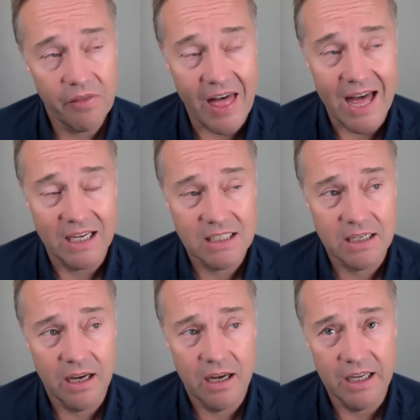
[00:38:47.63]

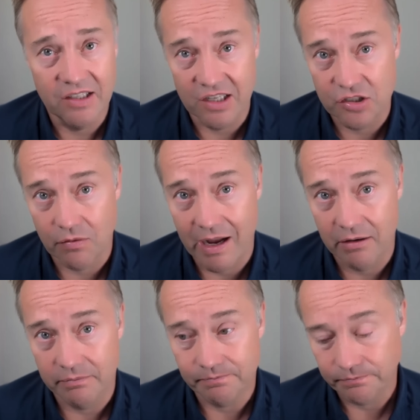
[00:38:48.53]
that uh, exist
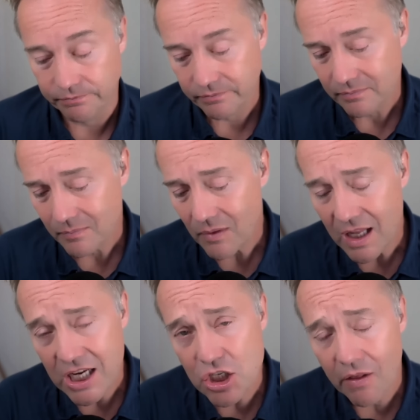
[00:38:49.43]
around
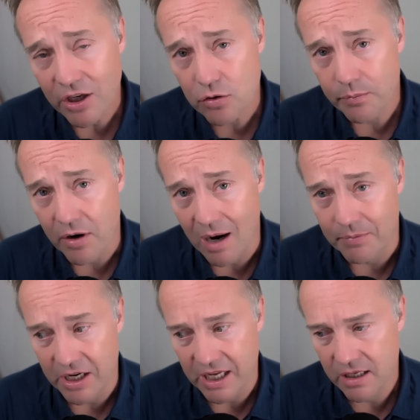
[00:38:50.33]
intellectual
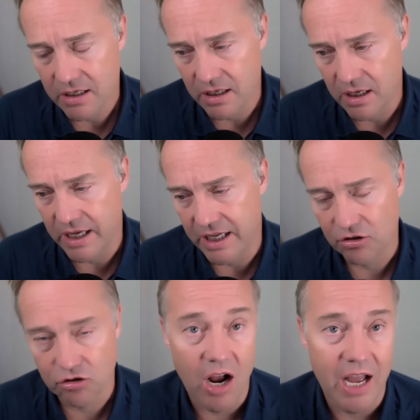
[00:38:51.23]
property uh,
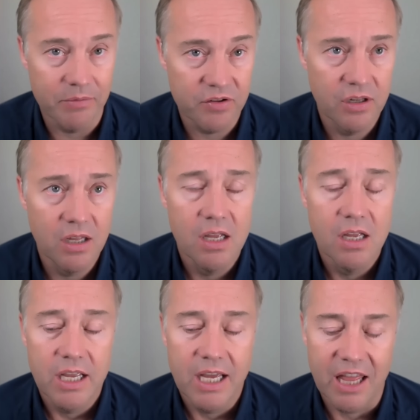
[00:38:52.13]
and crimes.
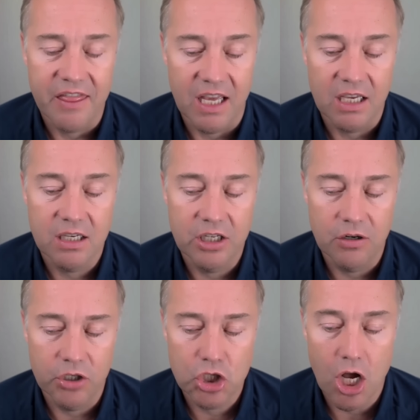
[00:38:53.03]
And I think,
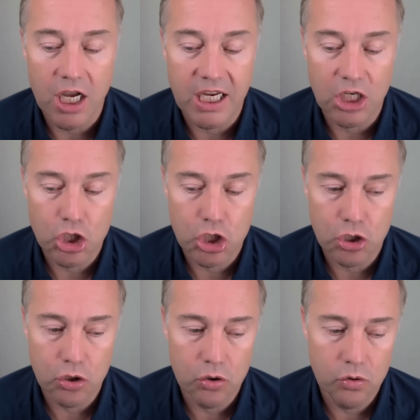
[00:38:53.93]
you know, in talking
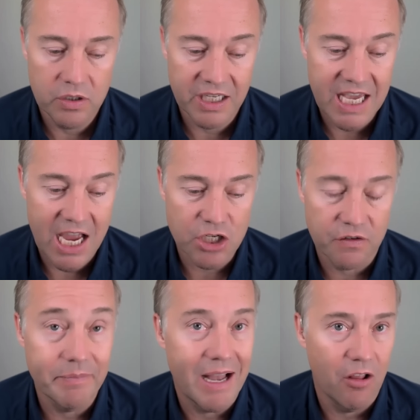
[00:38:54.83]
to
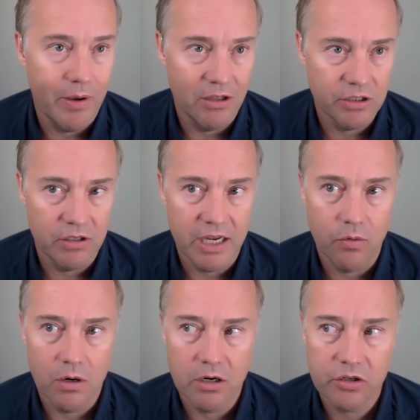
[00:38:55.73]
Nikesh from Palo Alto
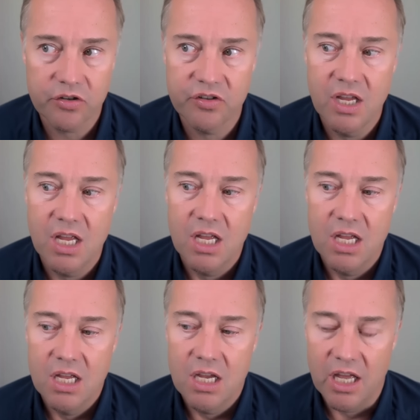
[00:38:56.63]
Networks,
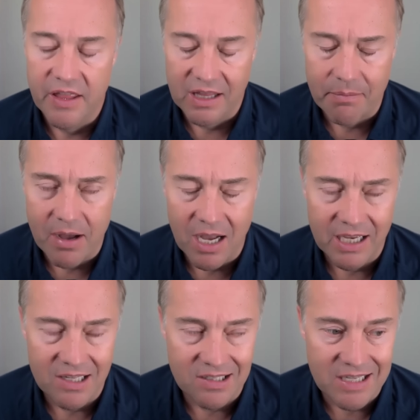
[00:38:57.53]
I think that
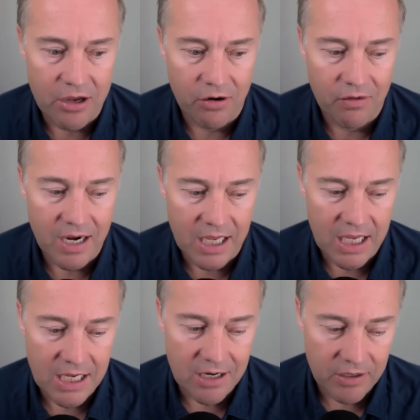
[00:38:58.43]
podcast is out
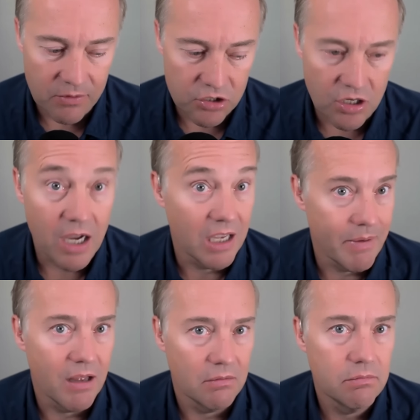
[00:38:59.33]
already. You know, he was
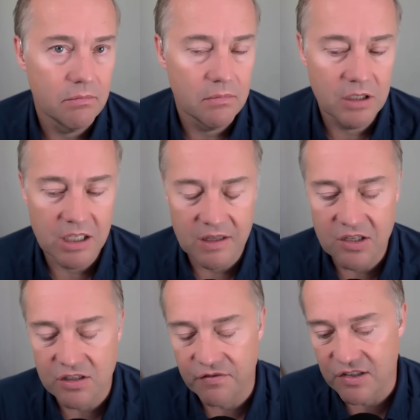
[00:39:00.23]
talking about the,
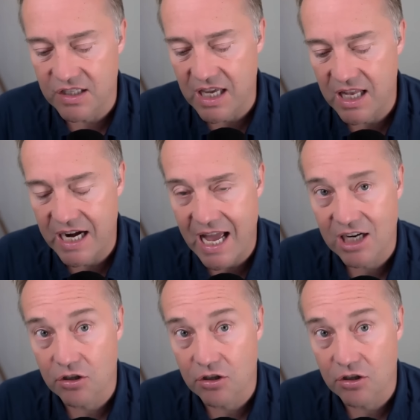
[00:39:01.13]
these sophisticated